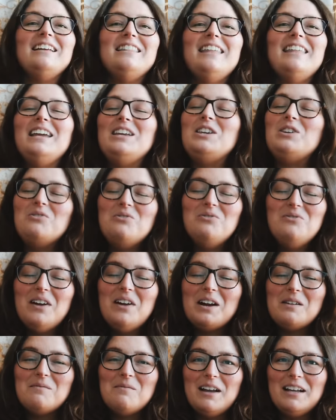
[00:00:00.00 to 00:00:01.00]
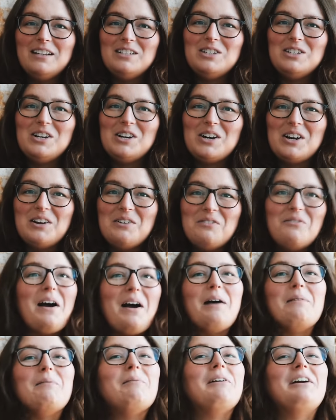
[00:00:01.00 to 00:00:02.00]
Thank you very much, Curio
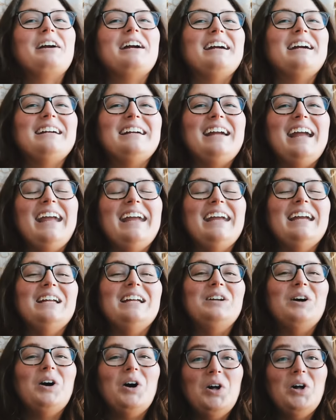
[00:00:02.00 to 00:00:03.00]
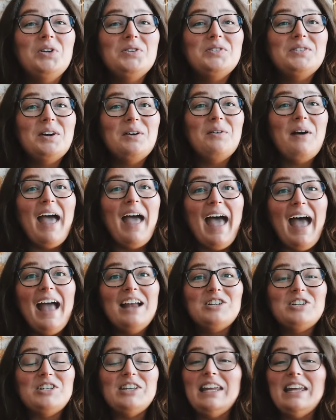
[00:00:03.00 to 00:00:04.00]
Fiber. And also
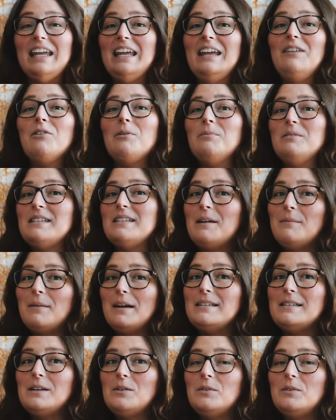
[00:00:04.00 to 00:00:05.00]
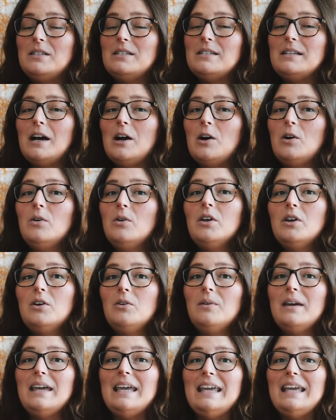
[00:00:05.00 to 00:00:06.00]
Ashley from Design by So and So,
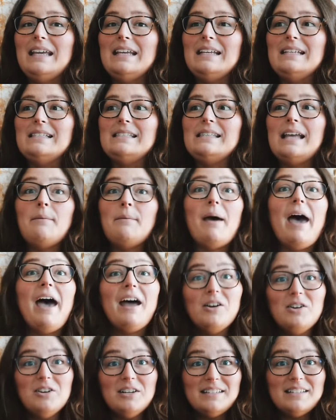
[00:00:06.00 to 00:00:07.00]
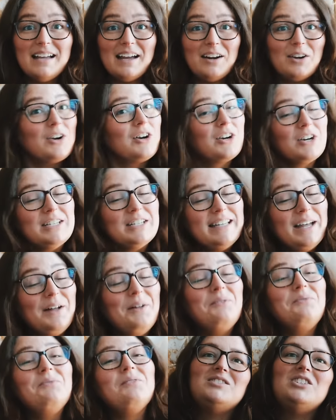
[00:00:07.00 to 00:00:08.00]
who is a pattern designer
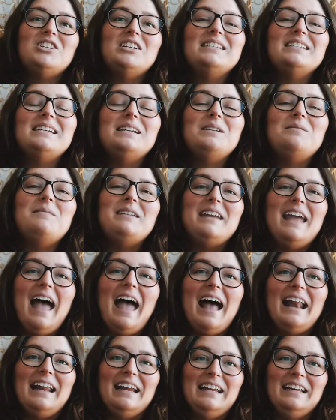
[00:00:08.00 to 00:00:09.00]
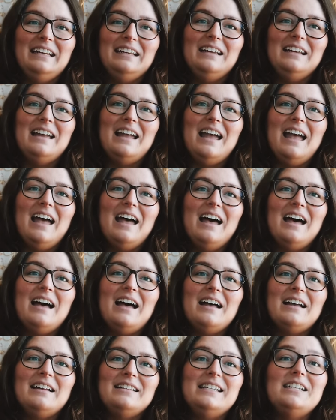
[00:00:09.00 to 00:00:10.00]
herself. She is going to be adding
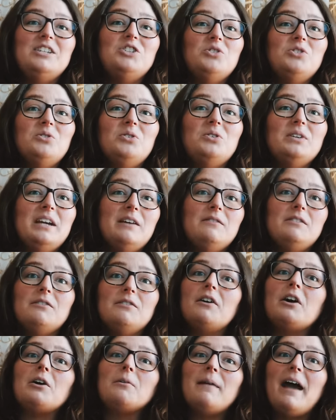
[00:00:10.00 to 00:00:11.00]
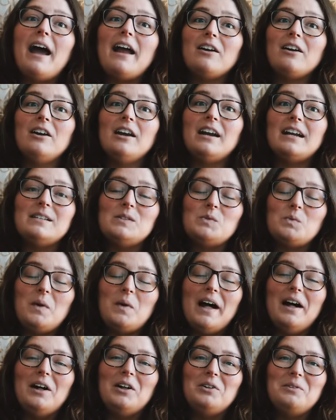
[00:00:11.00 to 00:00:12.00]
a digital gift of her pattern as
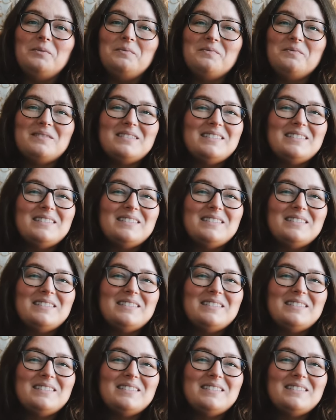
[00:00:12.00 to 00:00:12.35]
well.